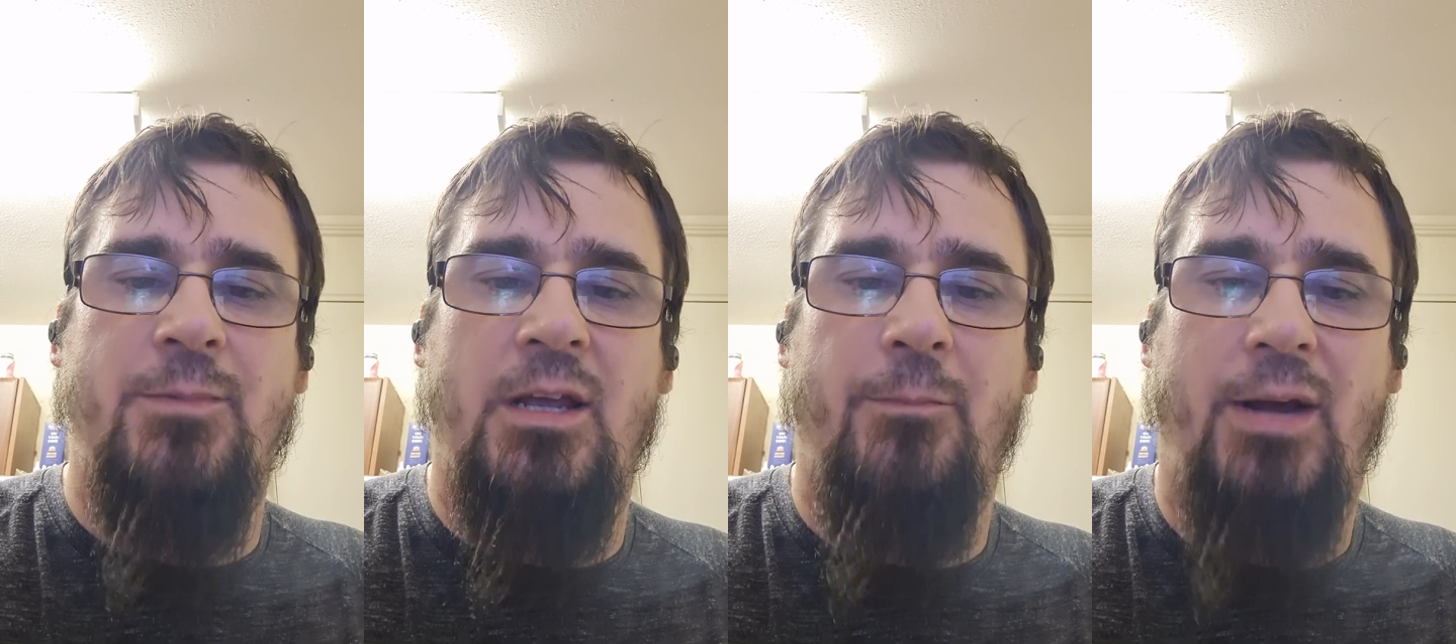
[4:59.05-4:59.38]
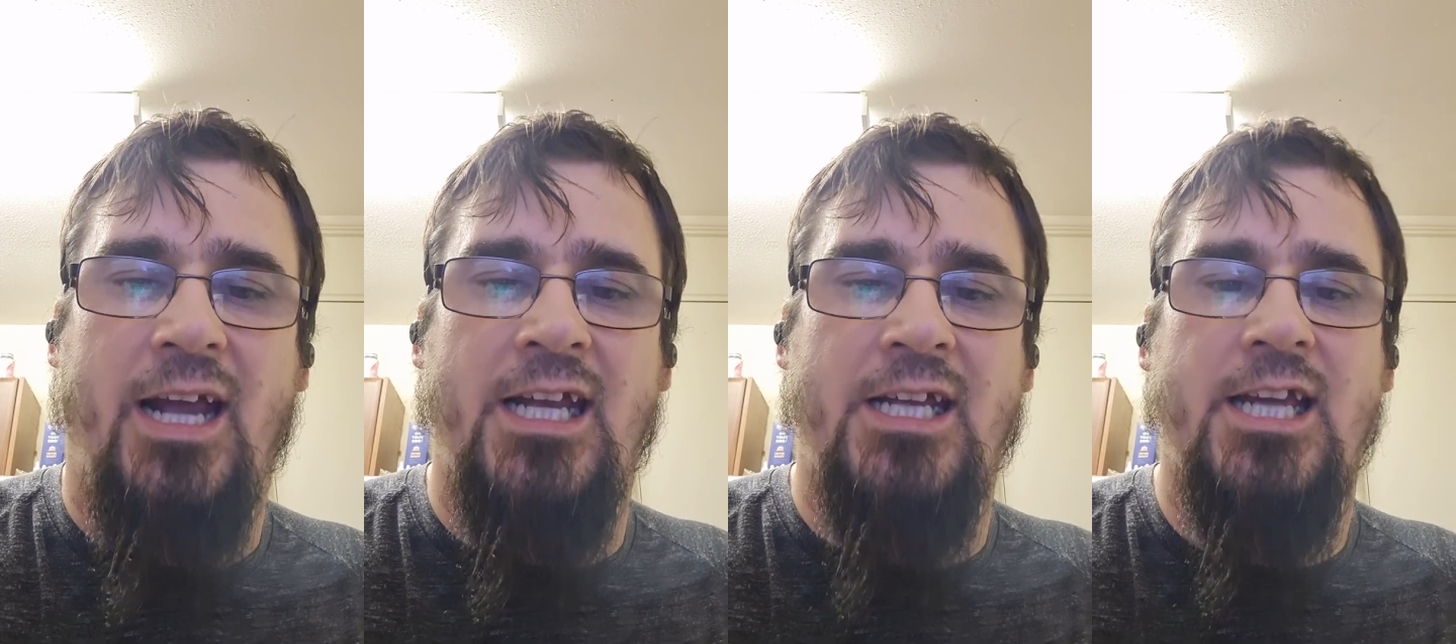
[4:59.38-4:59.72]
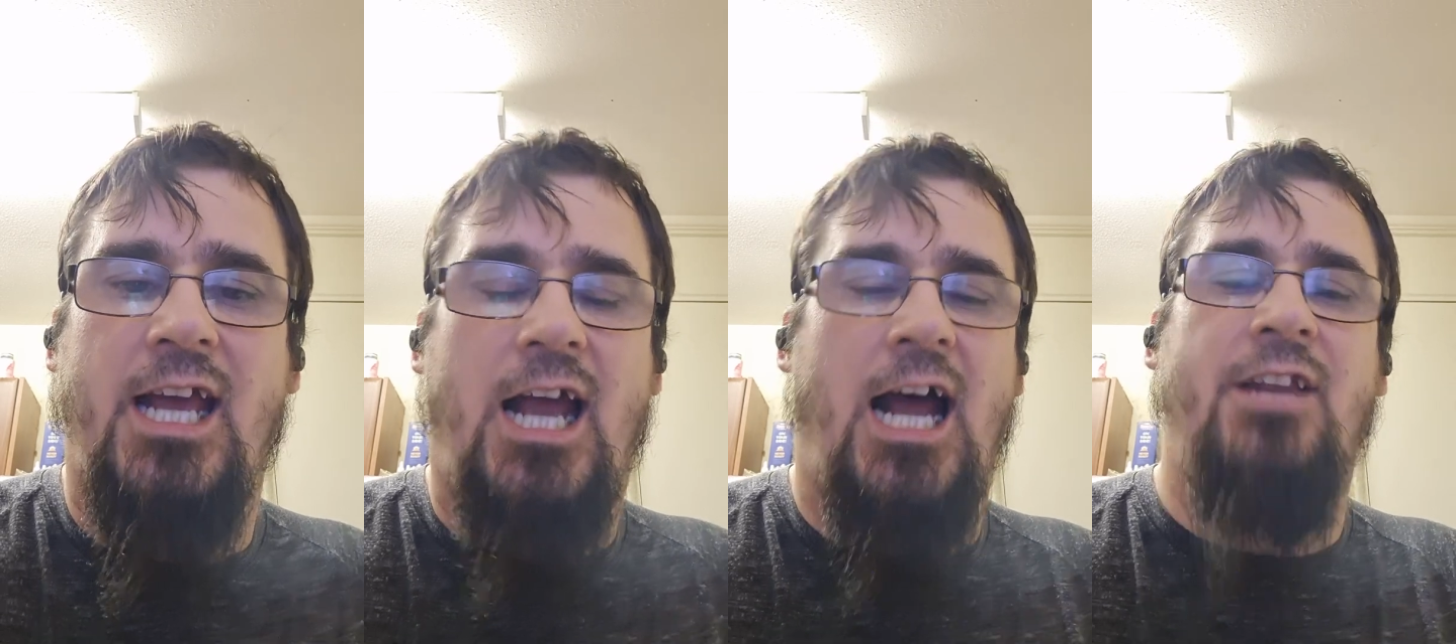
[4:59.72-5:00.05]
being paid,
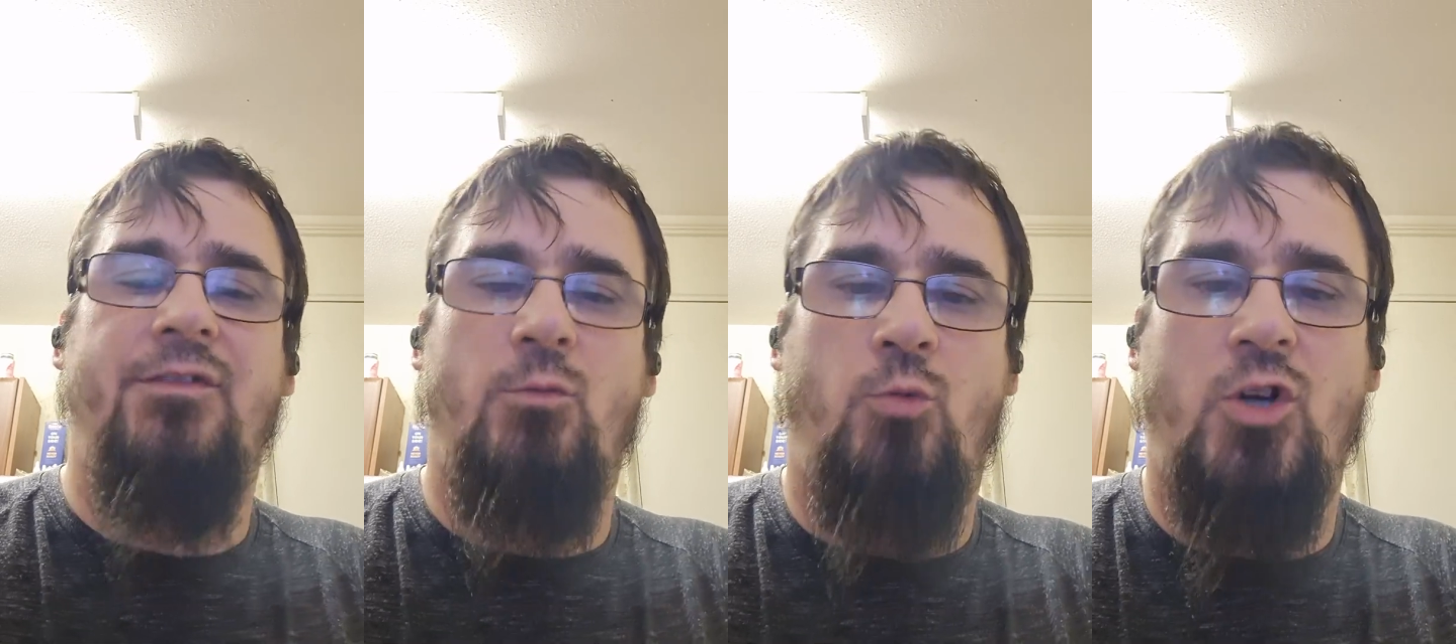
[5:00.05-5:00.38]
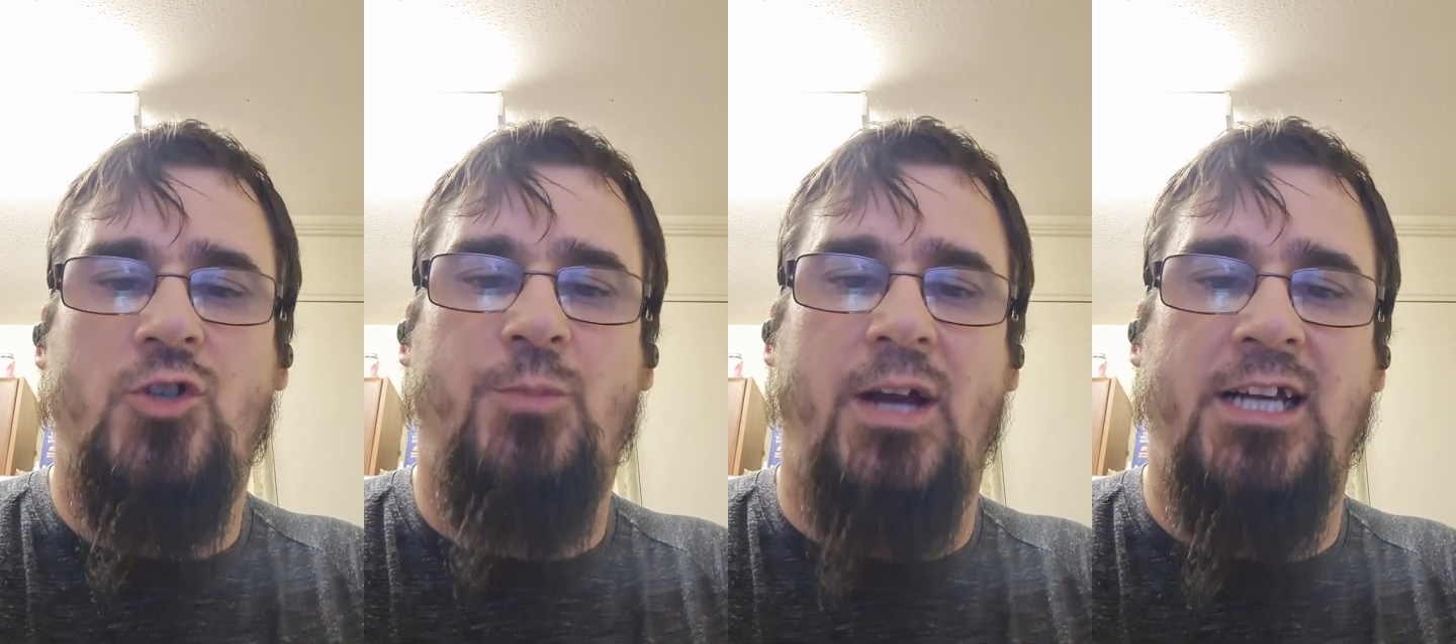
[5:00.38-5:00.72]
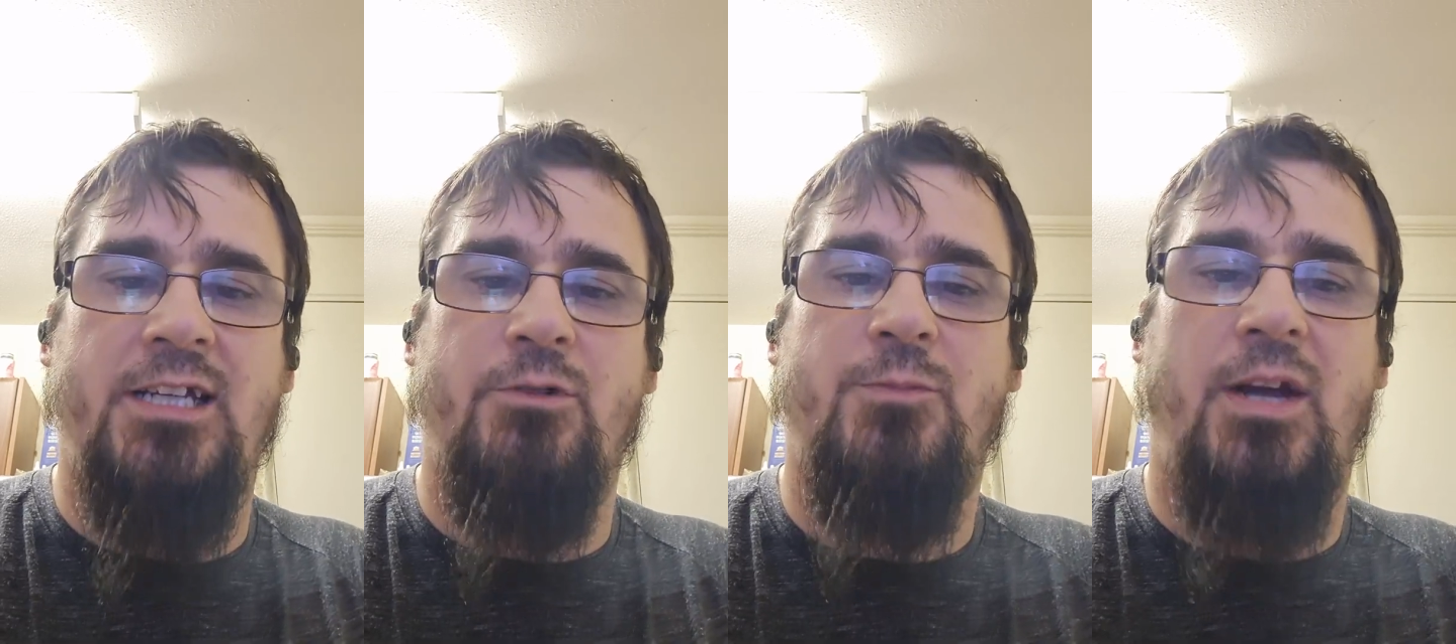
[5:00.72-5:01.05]
and if it was
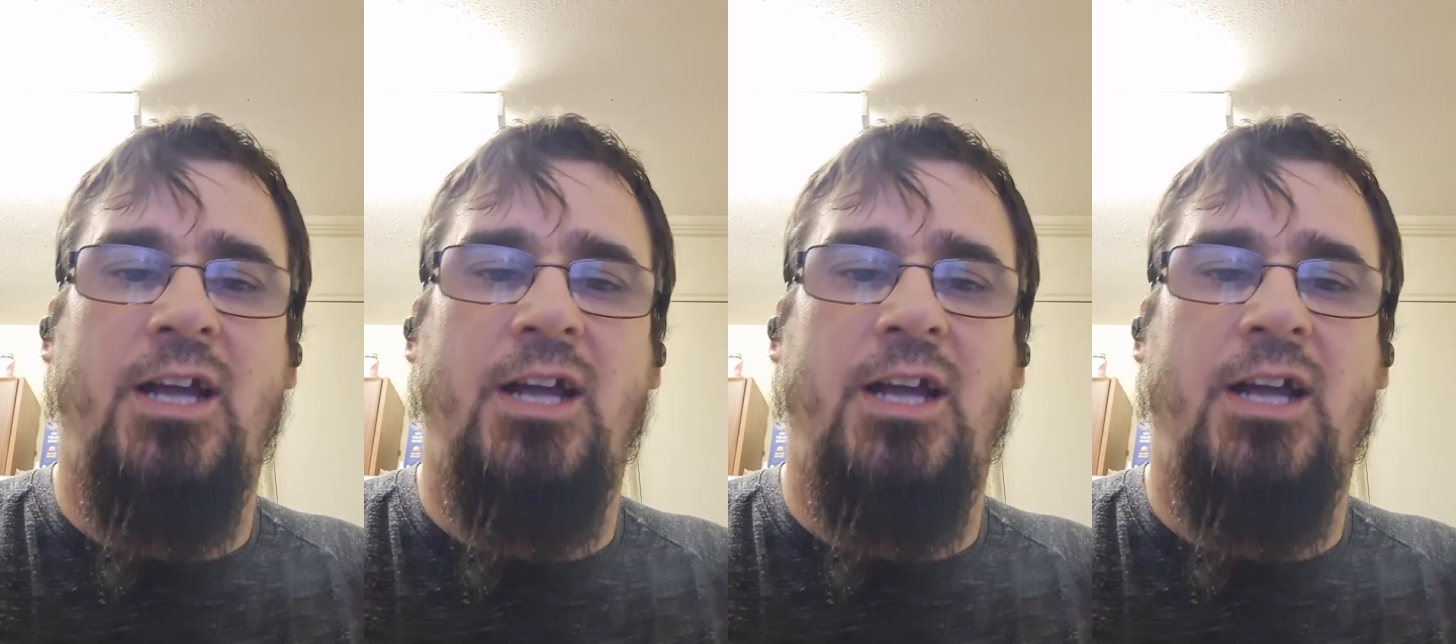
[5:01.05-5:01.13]
paid